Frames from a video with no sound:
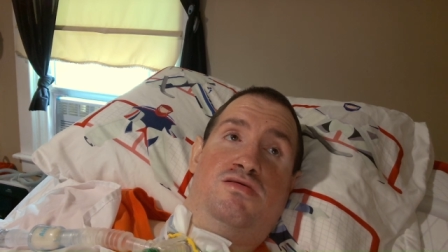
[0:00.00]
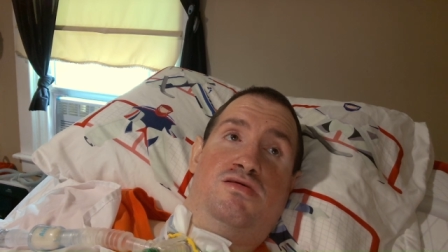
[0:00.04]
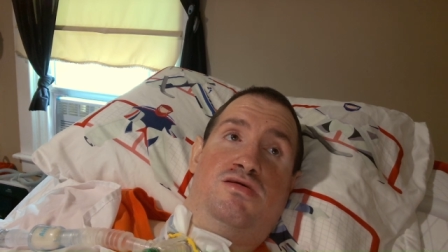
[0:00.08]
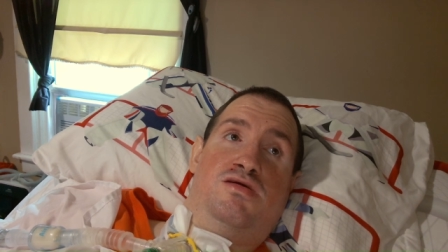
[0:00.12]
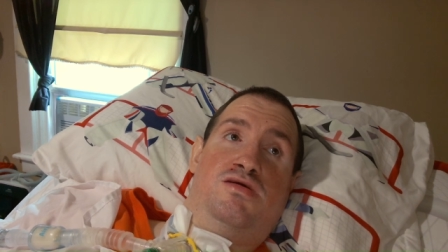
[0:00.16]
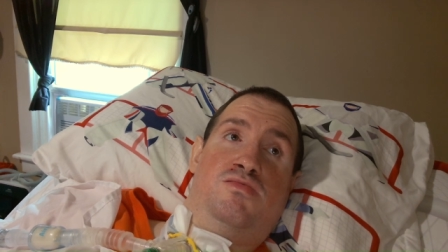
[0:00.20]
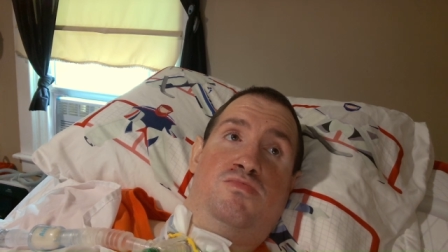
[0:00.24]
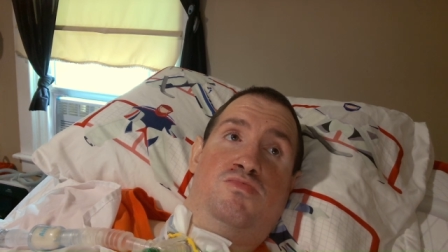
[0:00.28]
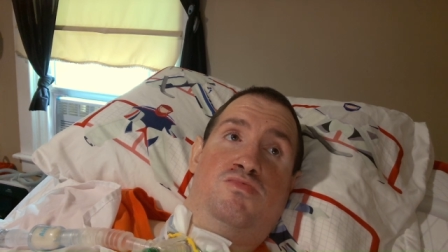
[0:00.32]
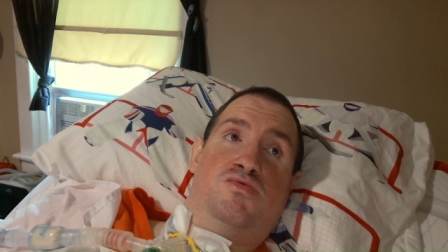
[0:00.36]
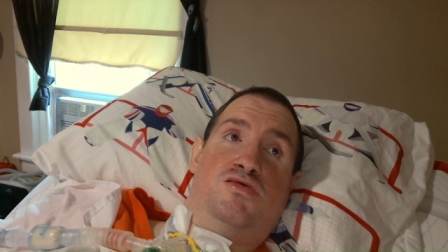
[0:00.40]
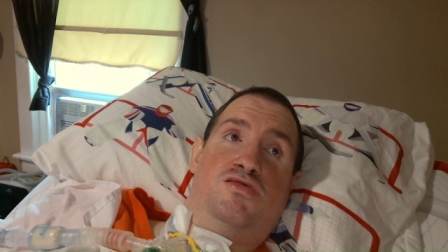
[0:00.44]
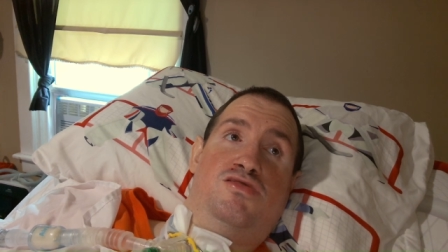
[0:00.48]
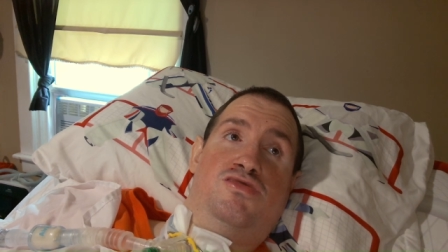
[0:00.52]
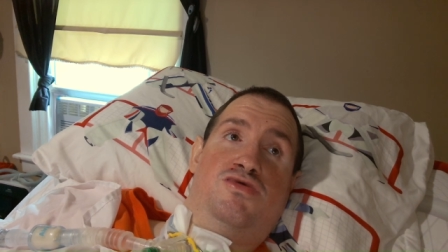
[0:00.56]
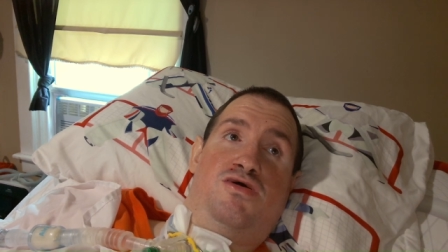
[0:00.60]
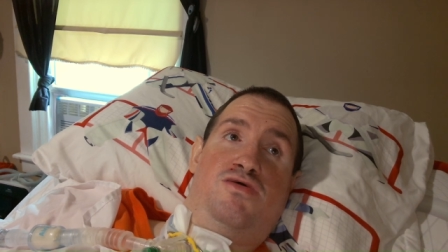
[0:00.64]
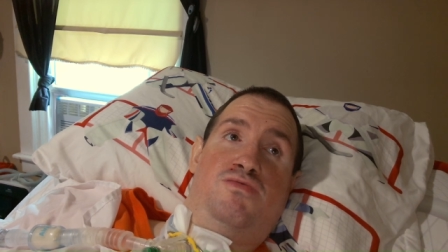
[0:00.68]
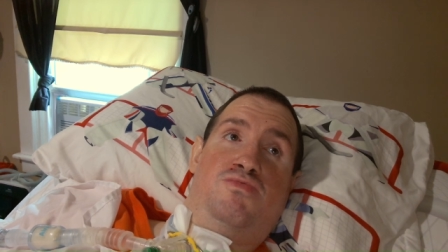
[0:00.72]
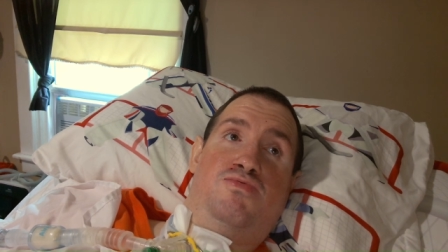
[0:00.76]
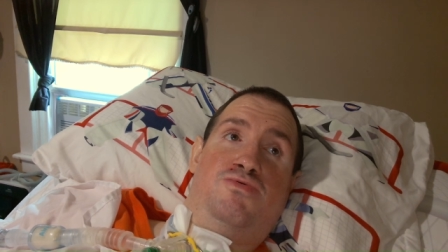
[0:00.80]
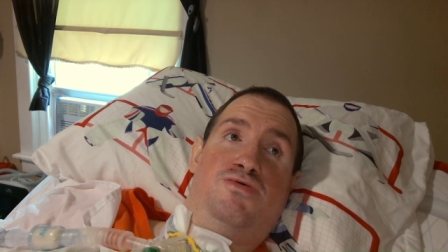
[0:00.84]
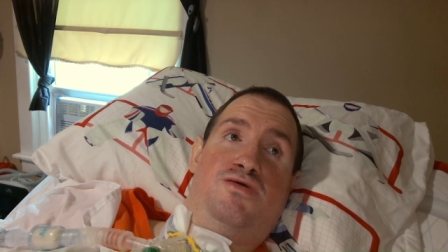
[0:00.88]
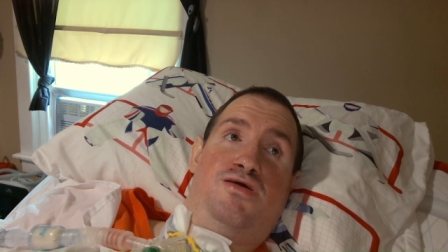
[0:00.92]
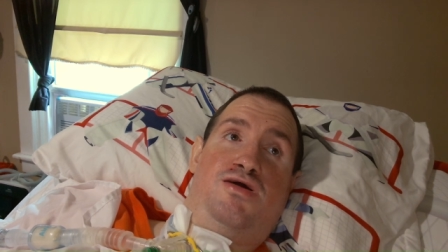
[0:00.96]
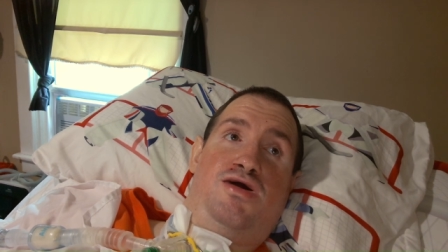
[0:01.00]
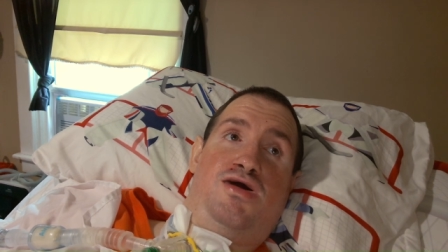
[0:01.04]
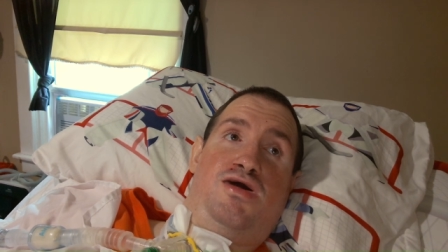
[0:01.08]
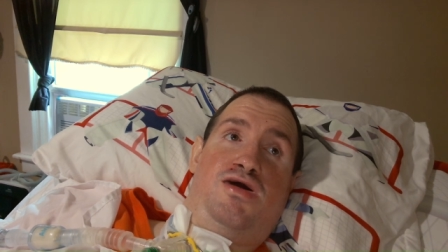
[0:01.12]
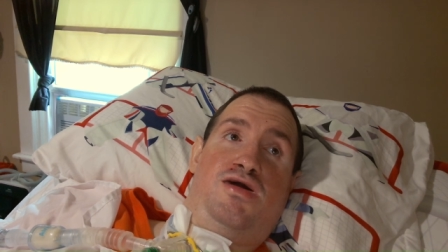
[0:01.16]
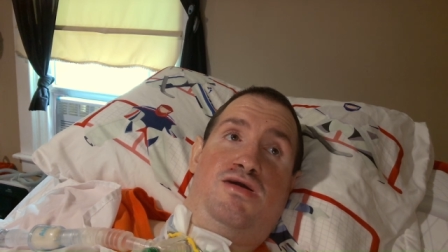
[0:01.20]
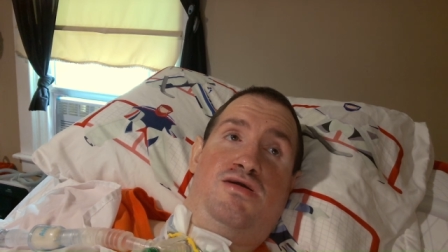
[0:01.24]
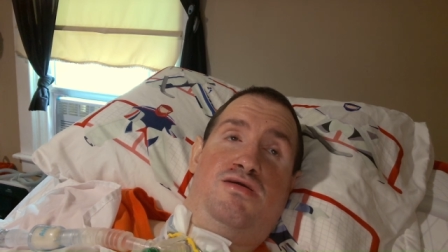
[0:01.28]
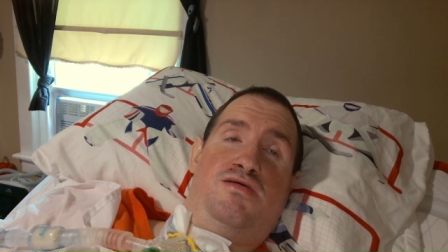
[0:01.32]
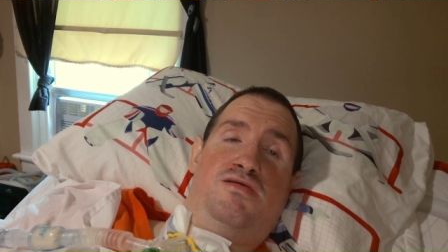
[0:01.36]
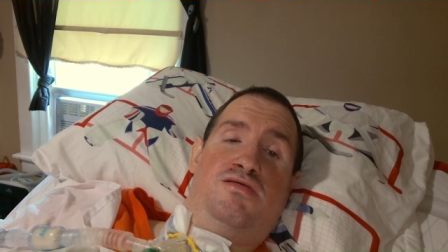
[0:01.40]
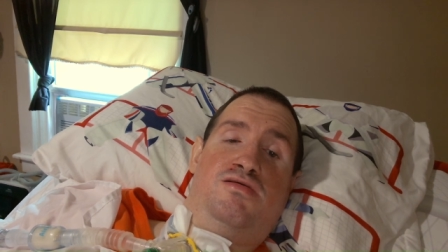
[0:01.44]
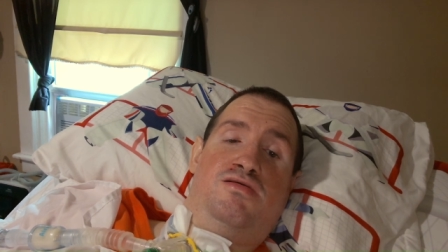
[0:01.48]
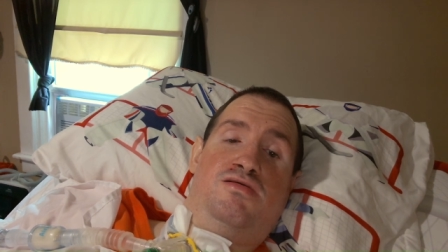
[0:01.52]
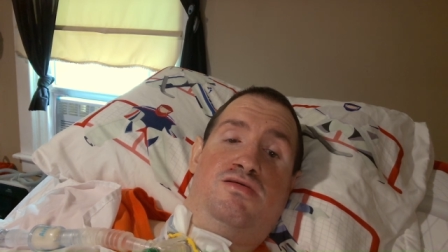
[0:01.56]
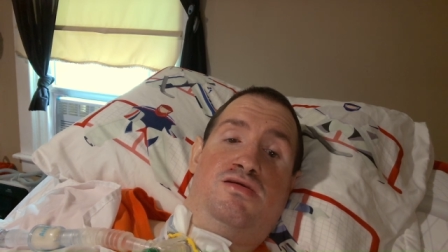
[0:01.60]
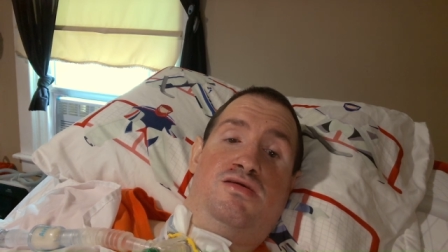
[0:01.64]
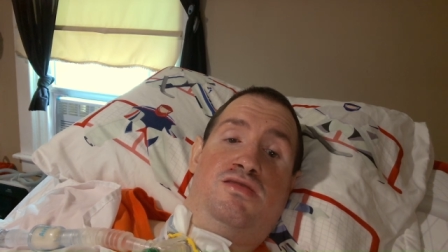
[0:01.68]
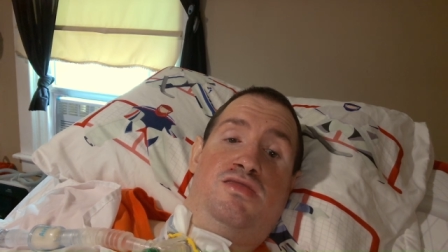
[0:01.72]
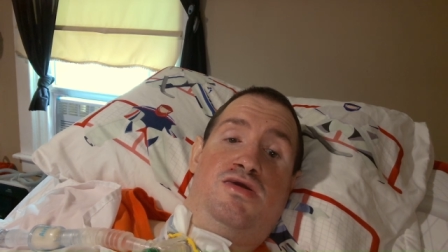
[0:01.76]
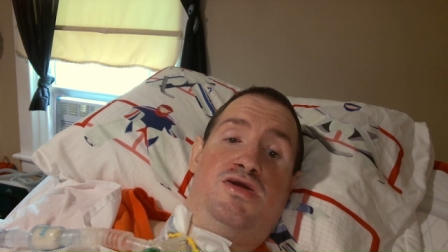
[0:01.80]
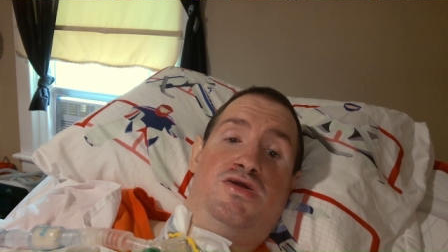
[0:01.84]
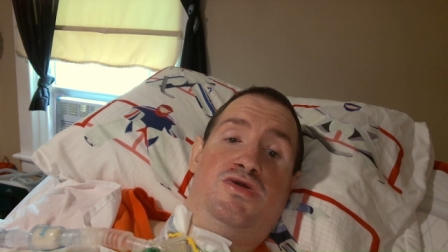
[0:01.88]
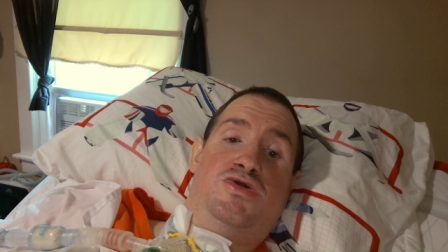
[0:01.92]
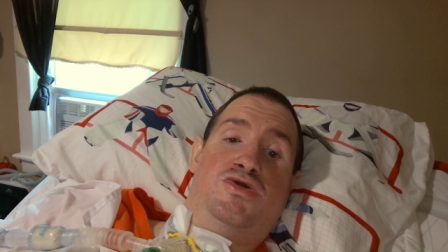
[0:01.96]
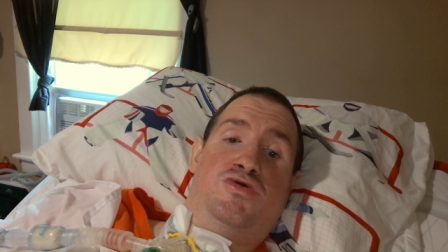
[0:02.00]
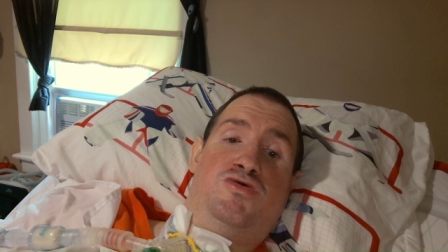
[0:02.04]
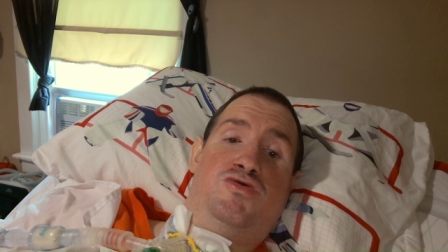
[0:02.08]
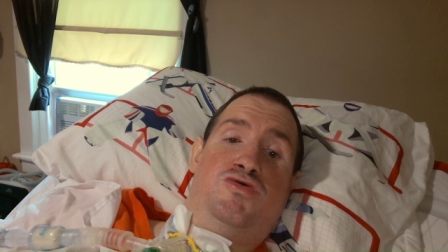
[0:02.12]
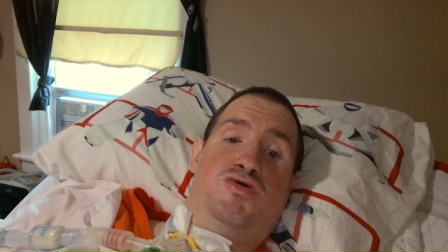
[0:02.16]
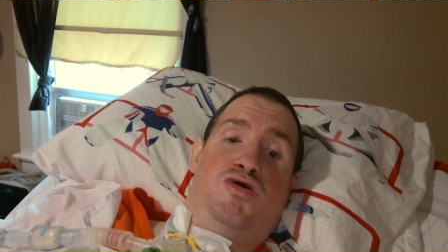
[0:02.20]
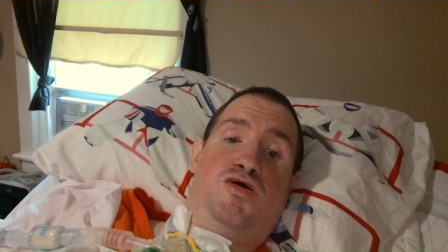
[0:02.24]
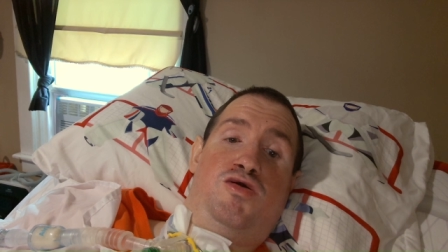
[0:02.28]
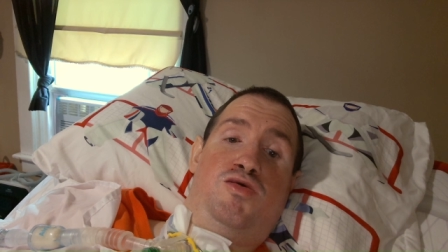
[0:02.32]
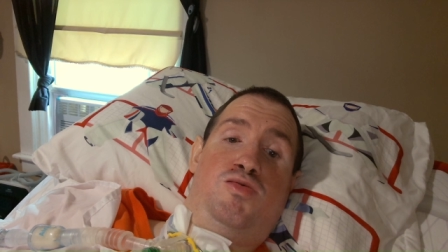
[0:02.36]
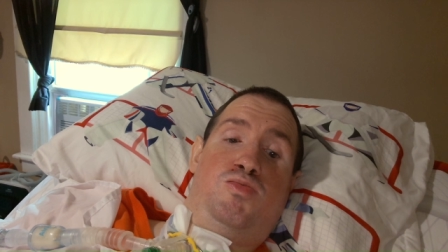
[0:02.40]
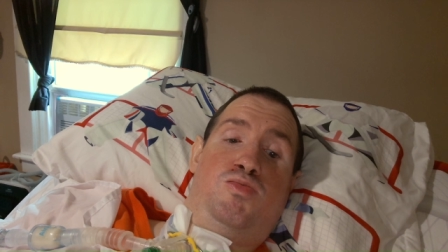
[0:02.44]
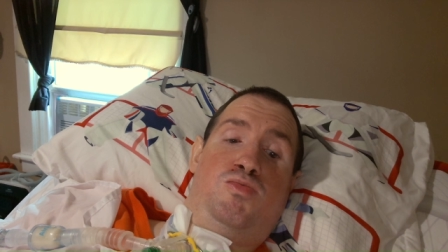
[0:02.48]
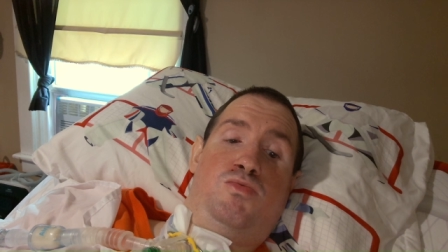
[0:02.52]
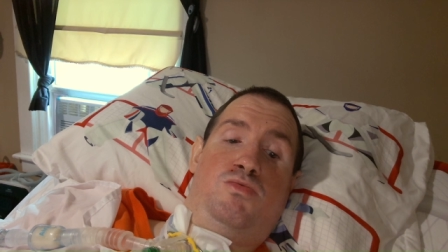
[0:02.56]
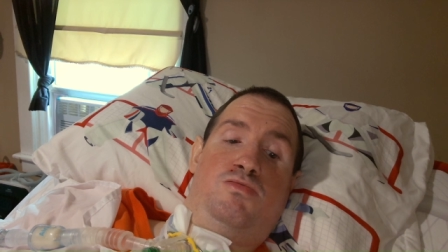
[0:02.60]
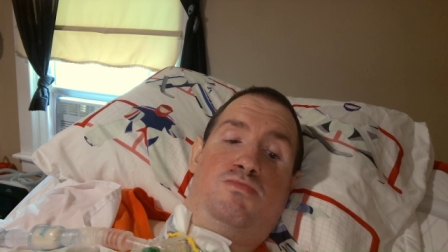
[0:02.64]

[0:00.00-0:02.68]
He was a tough guy. He could go.